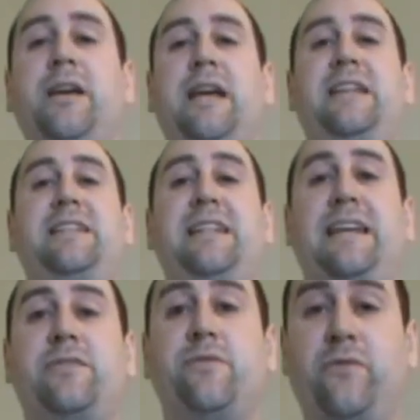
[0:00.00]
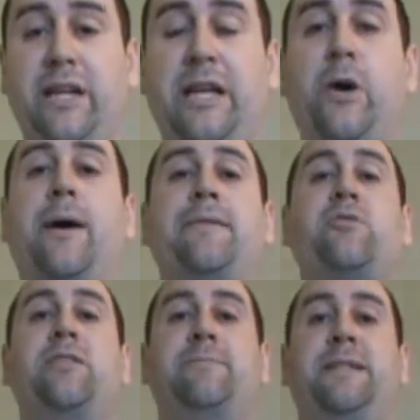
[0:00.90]
In today's video, I'm
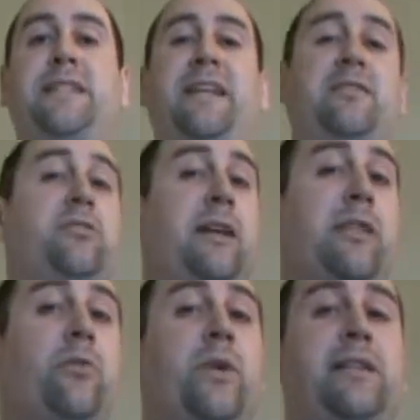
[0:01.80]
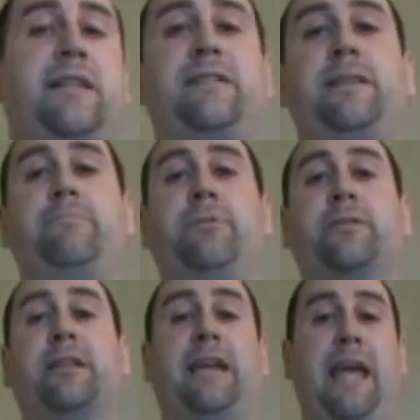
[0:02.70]
going to be taking a look at 3 DC
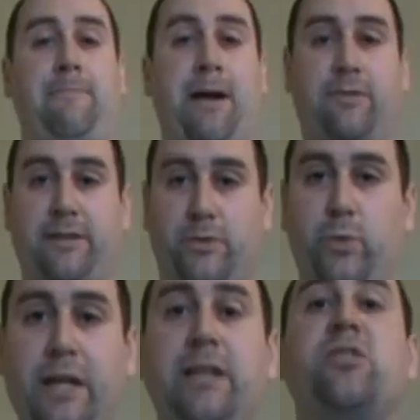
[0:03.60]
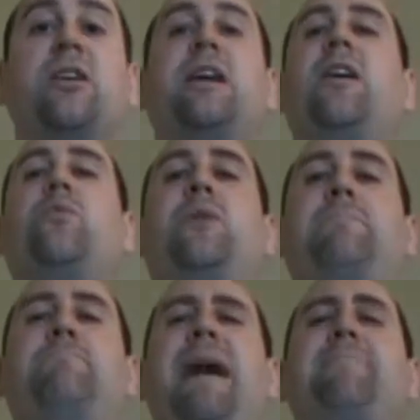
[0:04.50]
books that came out this week, starting off
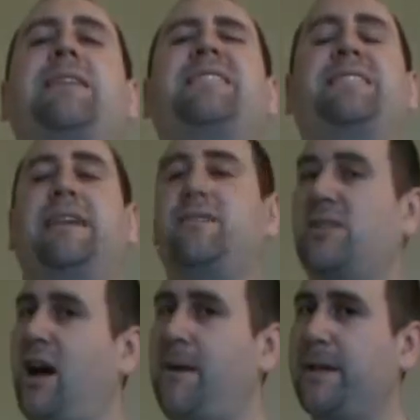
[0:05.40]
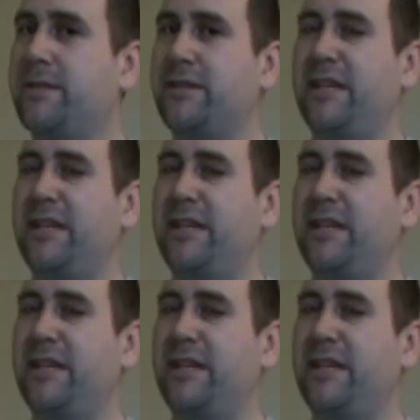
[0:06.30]
with Batman Detective Comics,